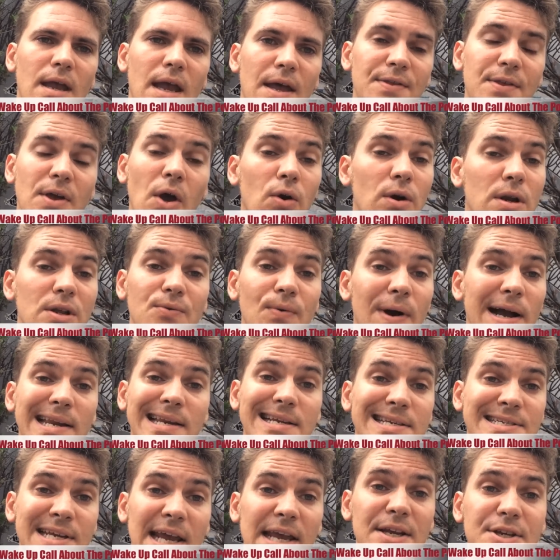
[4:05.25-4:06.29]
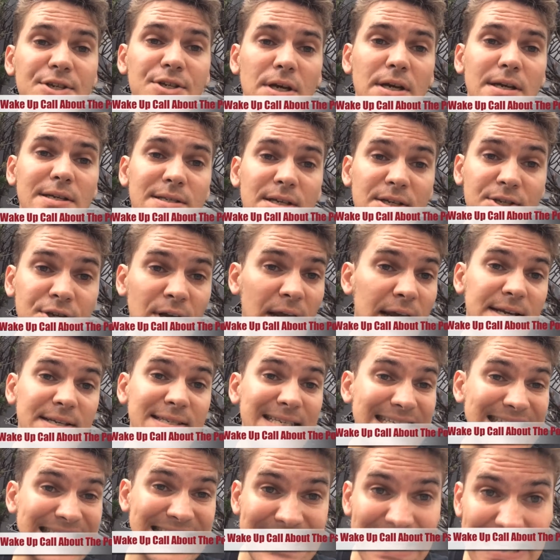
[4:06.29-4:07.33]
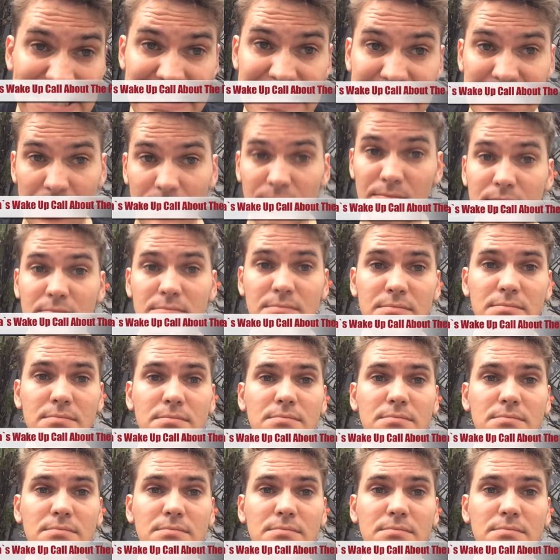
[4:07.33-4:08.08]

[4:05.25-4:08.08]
And the only way to change it is to change the system.